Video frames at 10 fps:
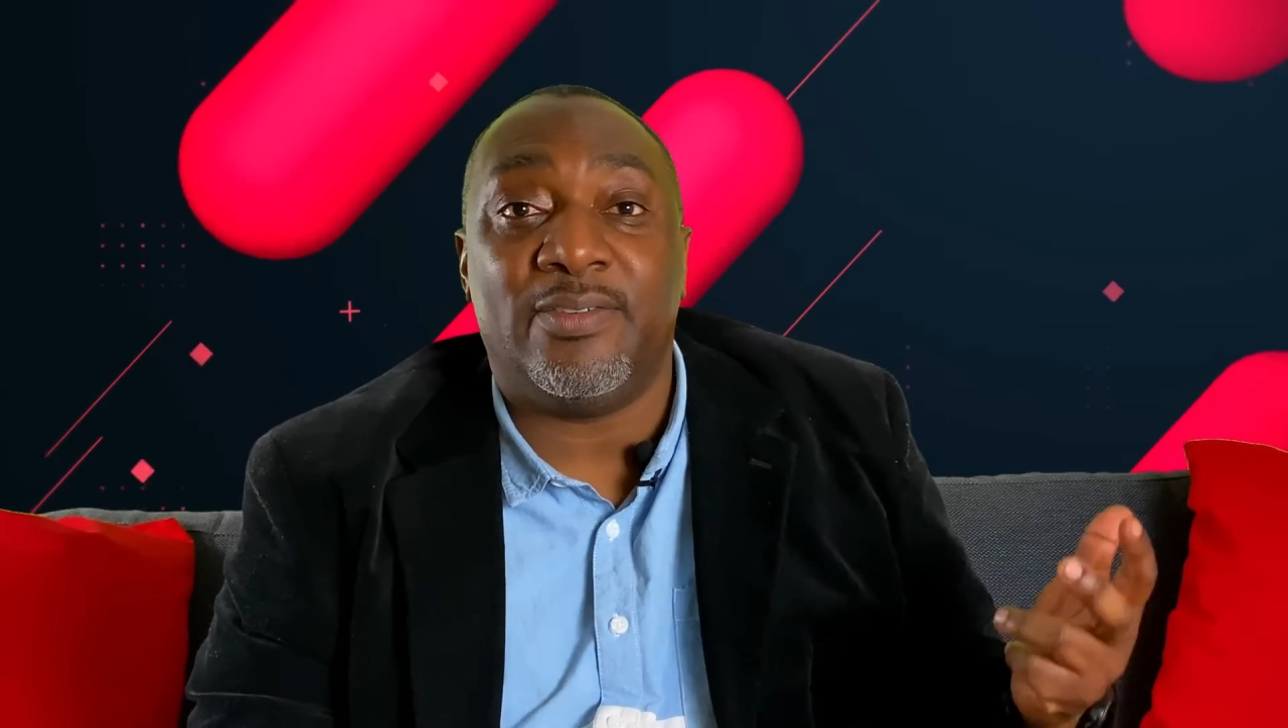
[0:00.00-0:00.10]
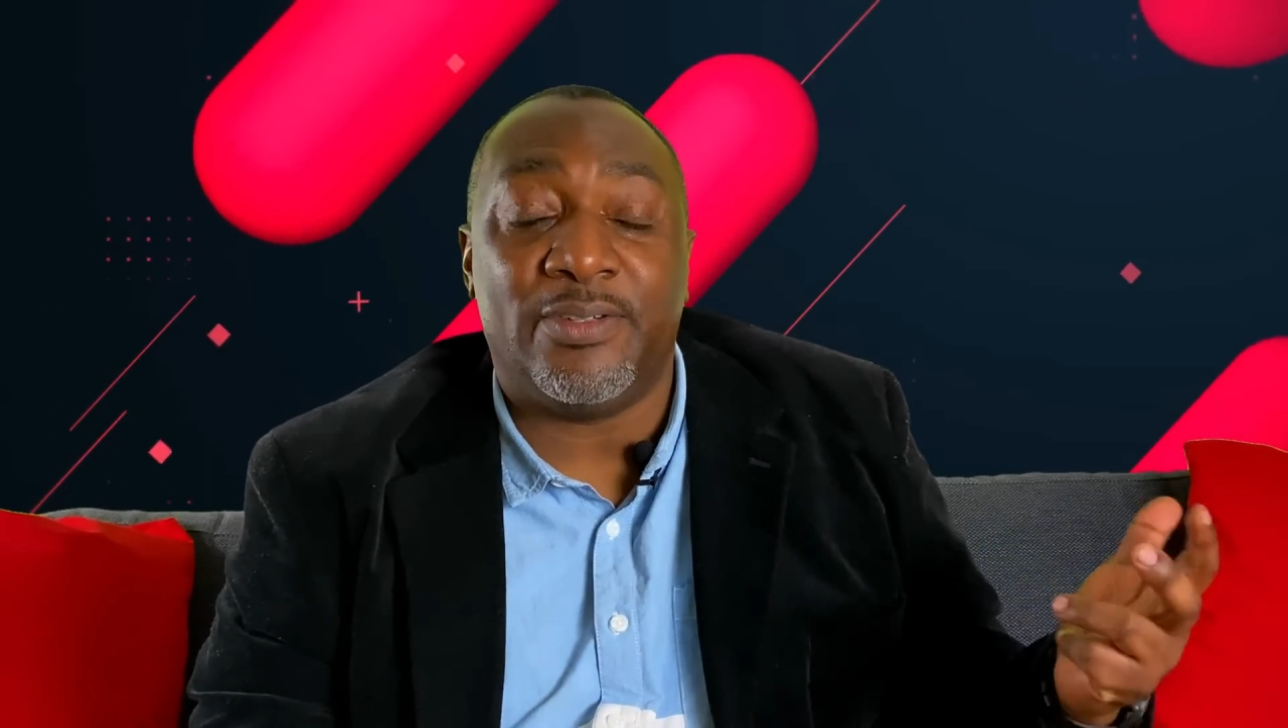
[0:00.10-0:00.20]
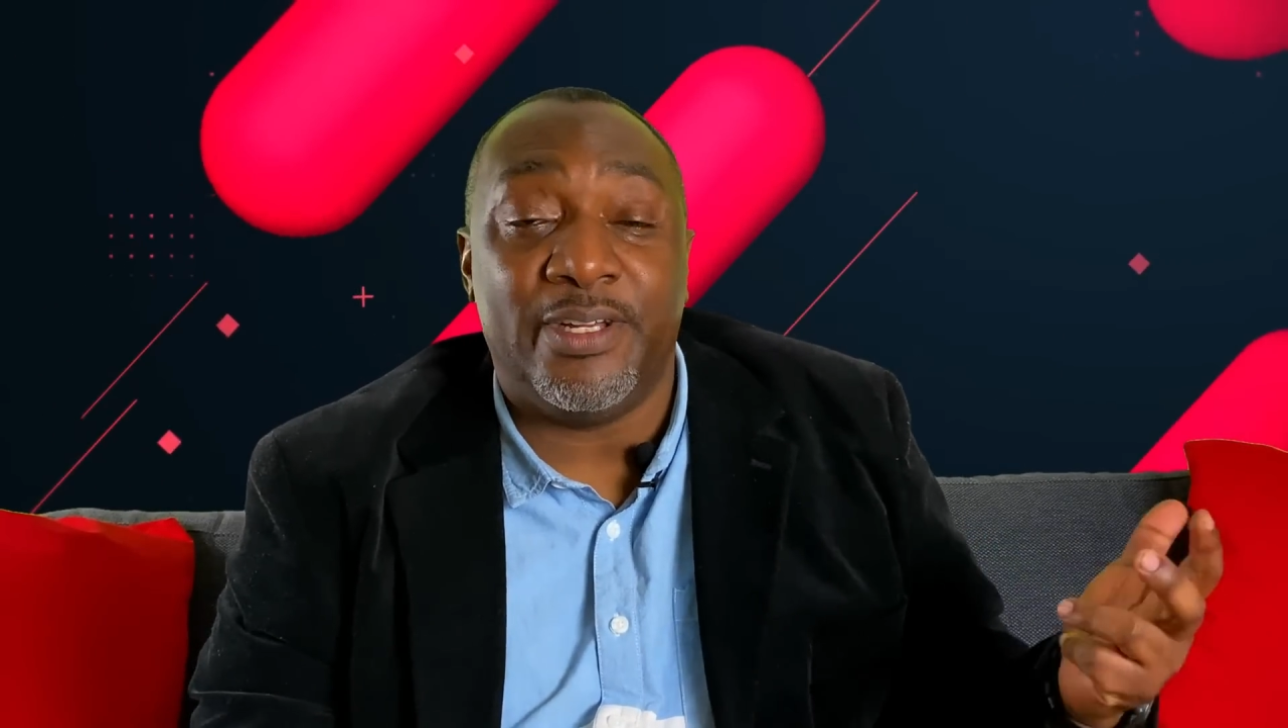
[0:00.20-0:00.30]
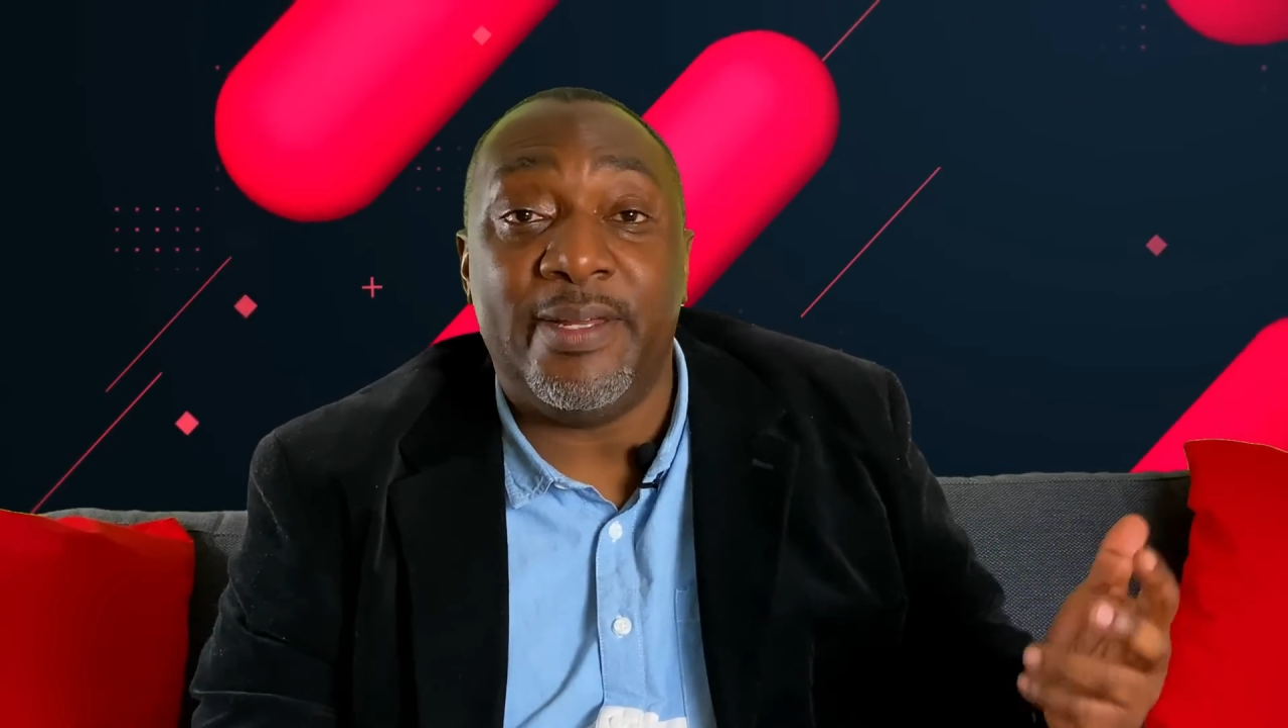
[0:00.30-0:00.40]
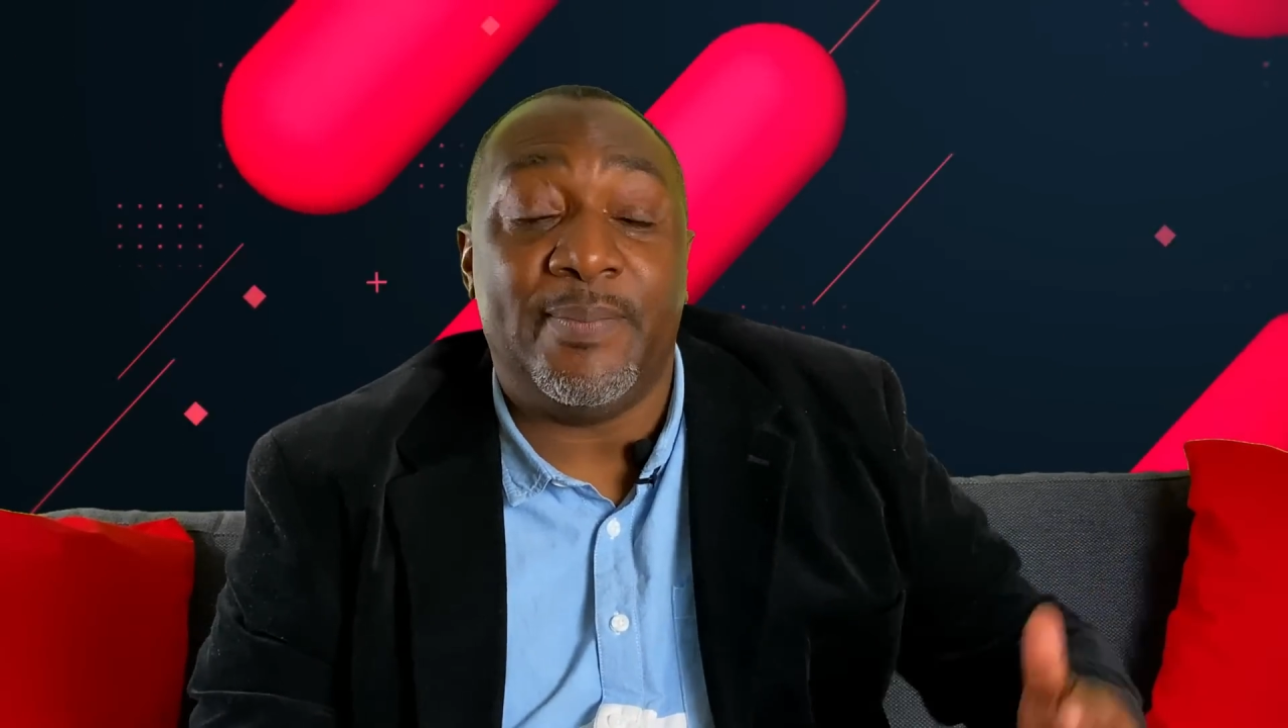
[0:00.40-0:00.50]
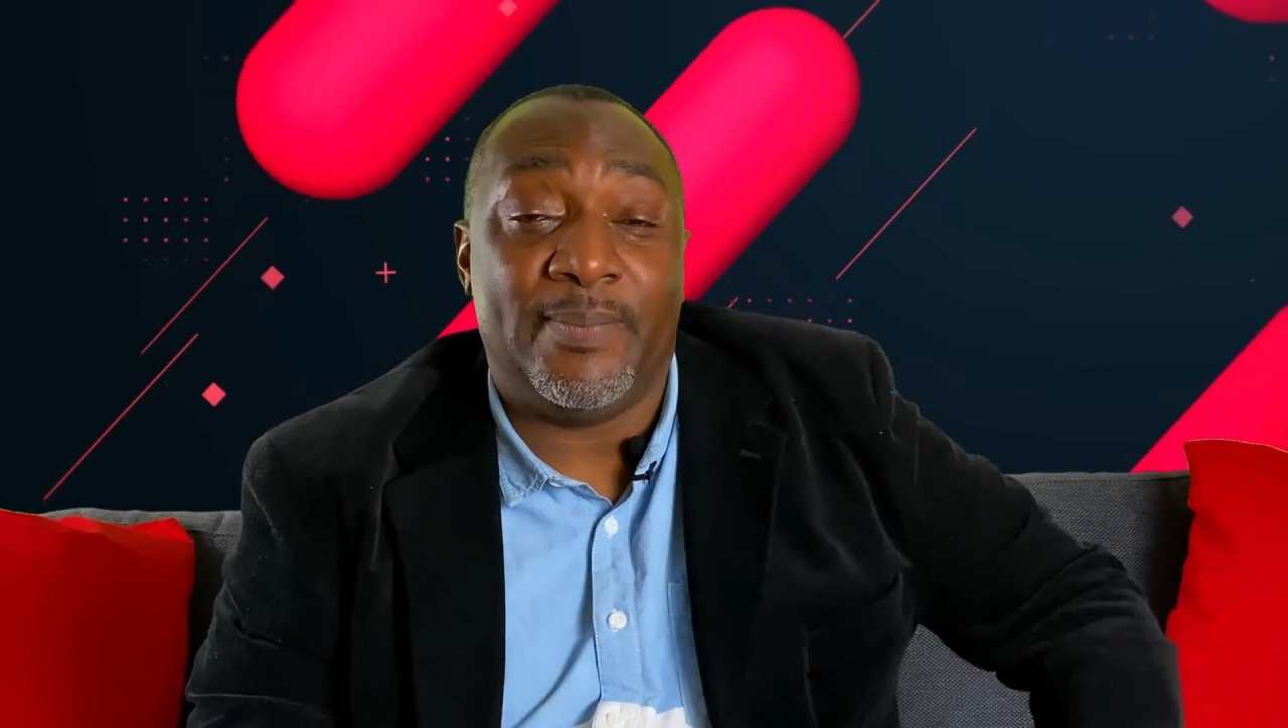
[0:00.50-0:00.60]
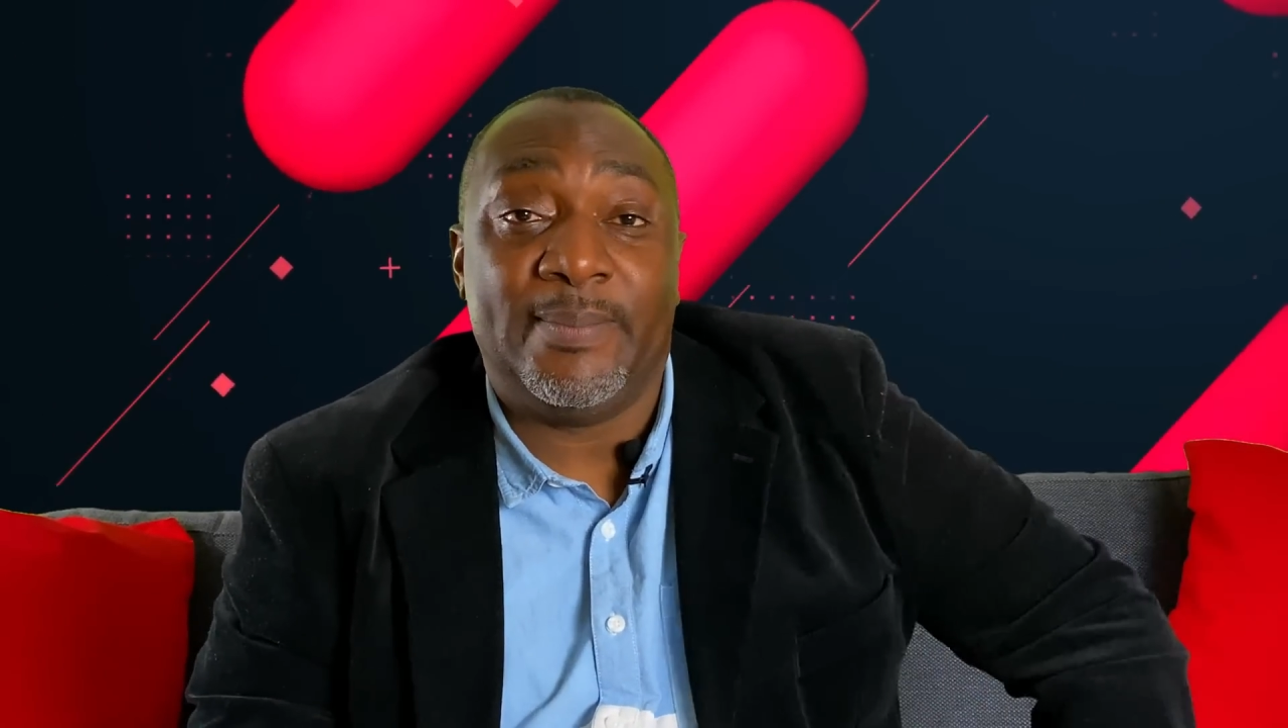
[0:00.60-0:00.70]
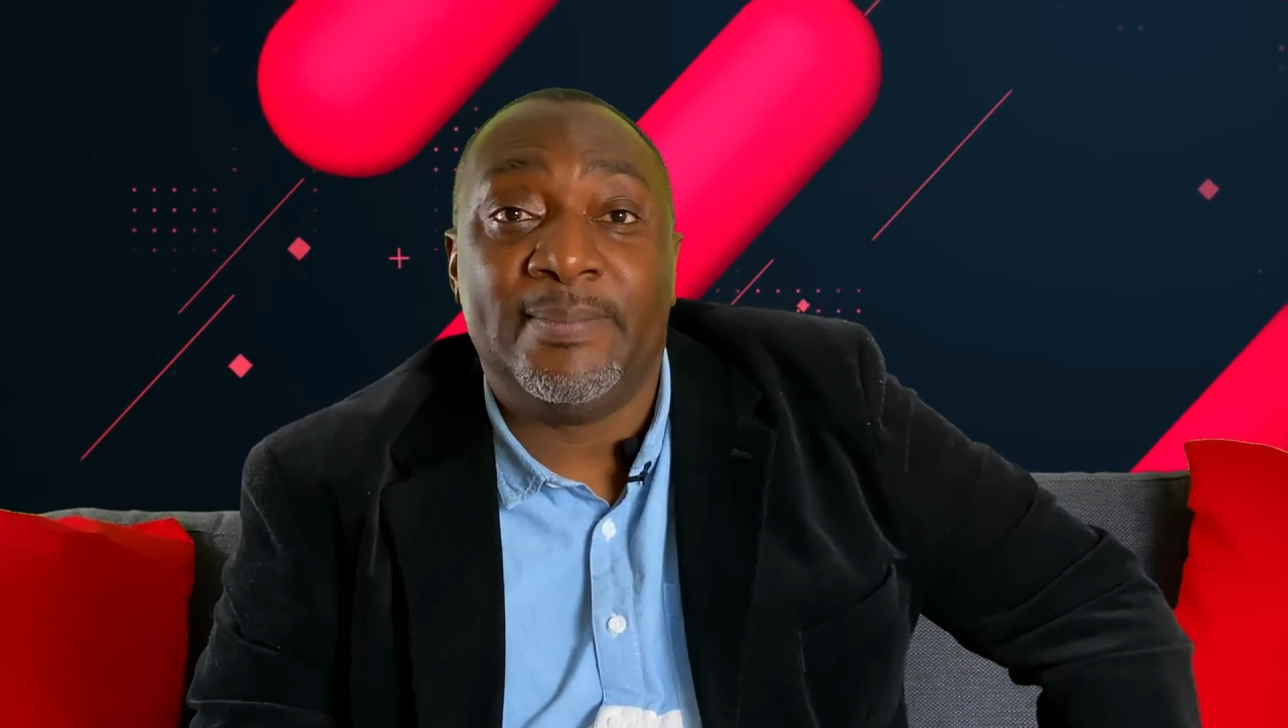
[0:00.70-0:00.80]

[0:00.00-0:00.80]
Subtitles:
for him.